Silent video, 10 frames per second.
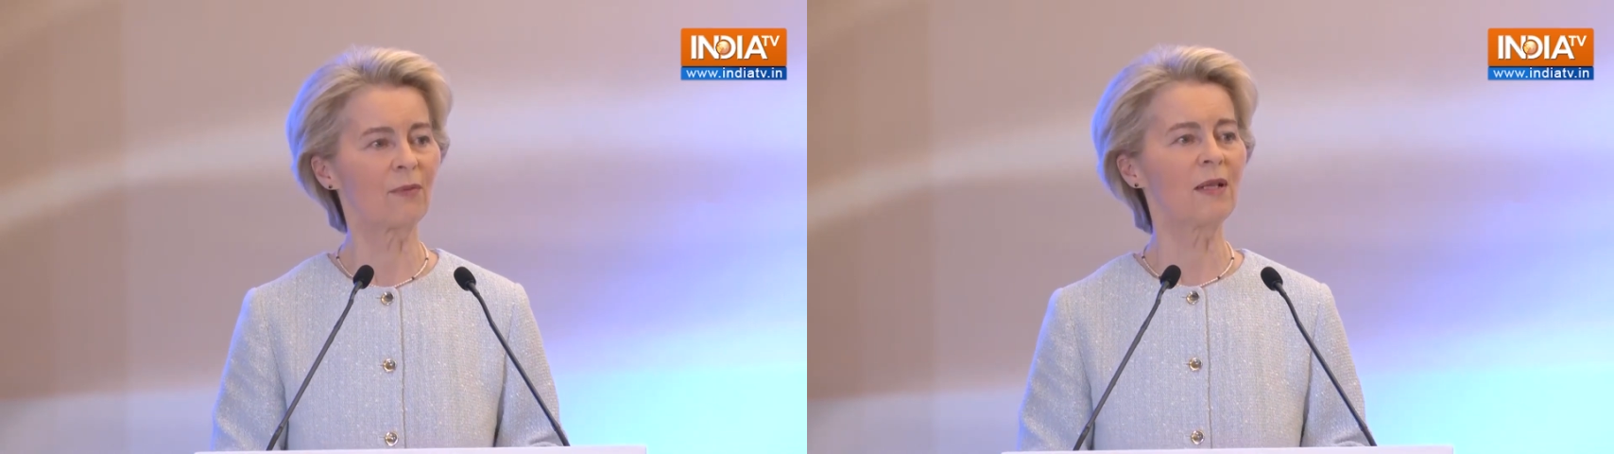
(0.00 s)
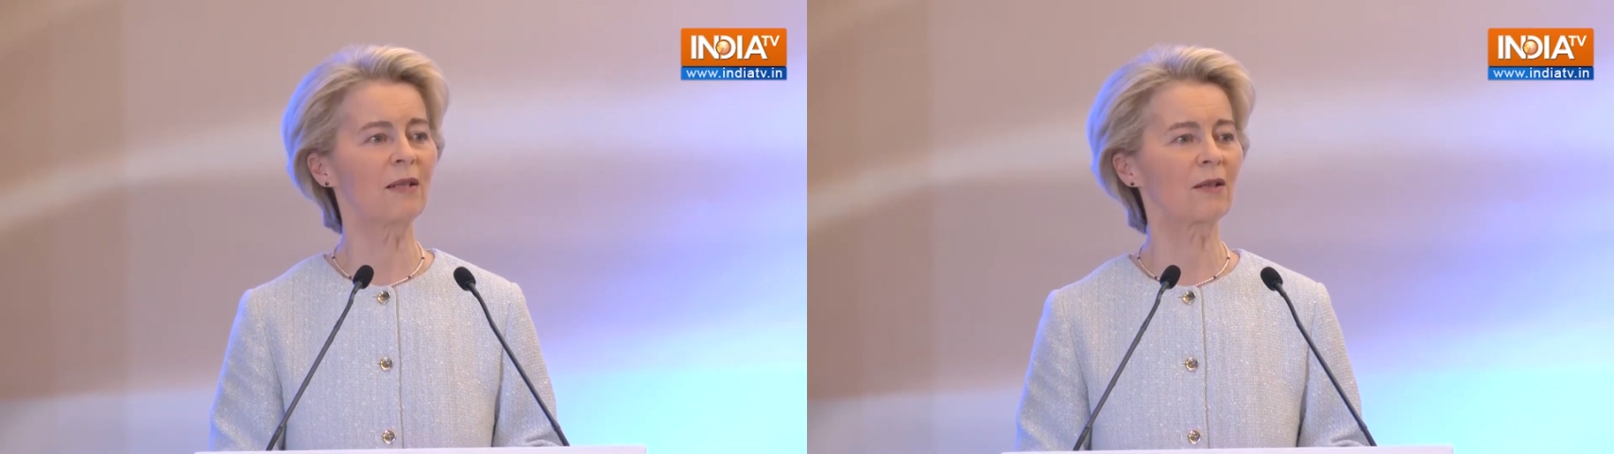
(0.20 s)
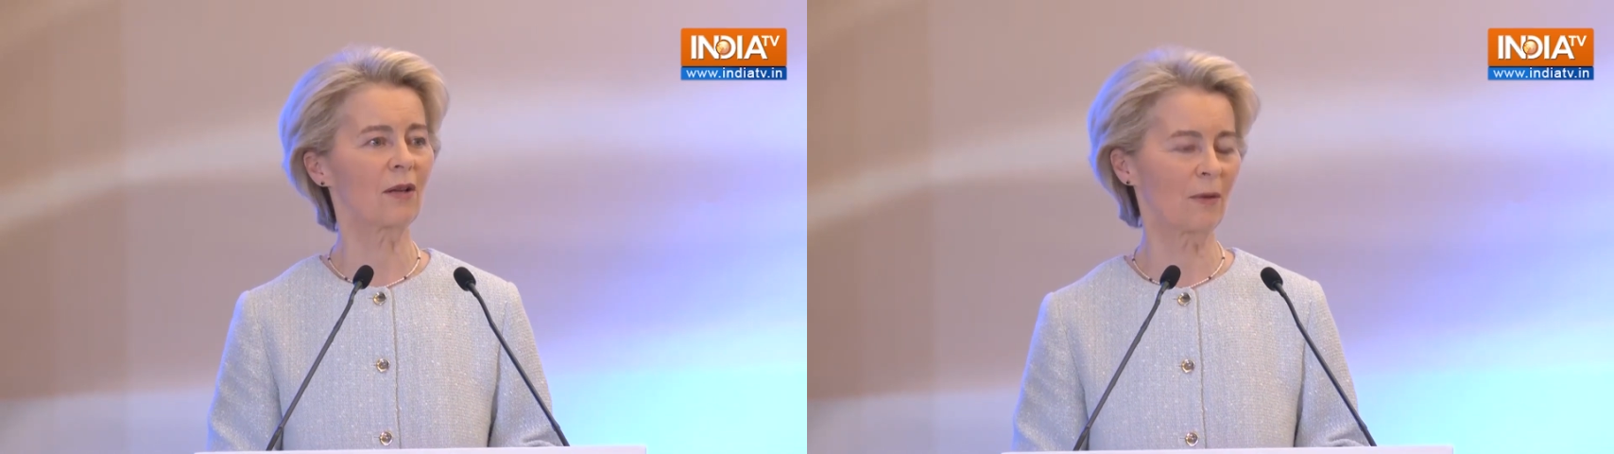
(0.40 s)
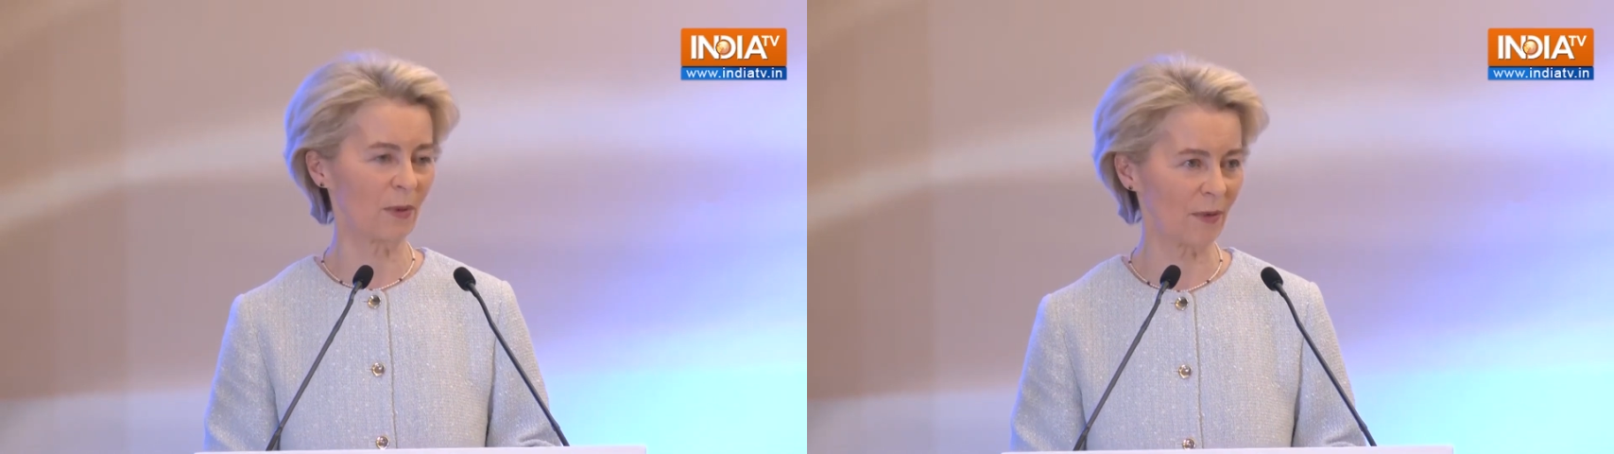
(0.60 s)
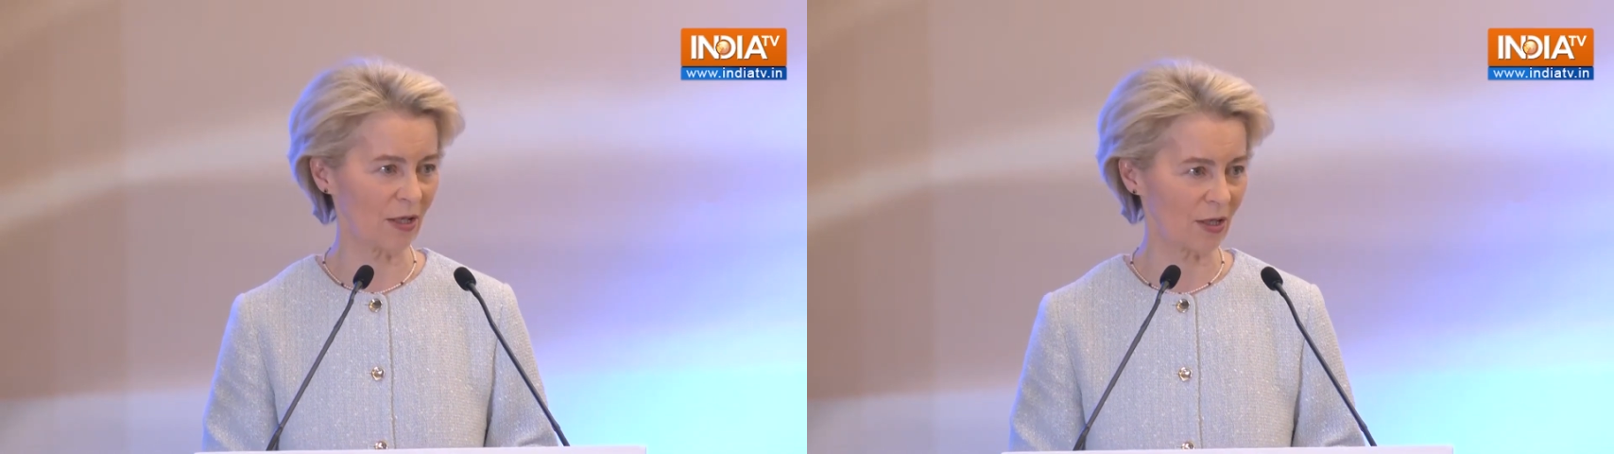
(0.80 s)
recent
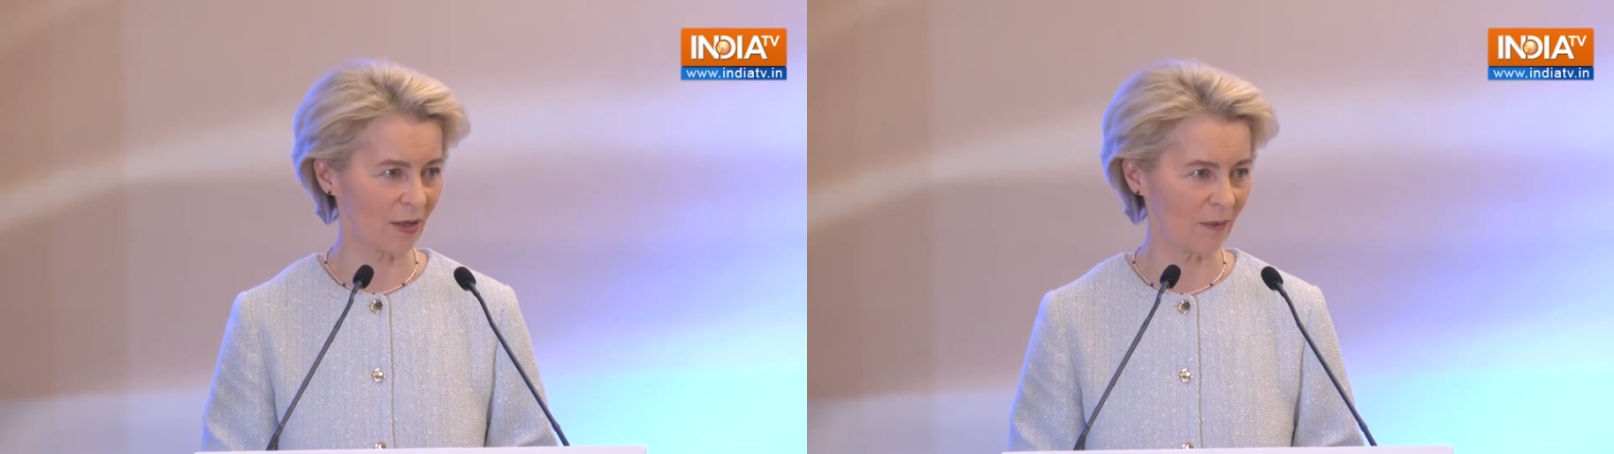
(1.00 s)
collaboration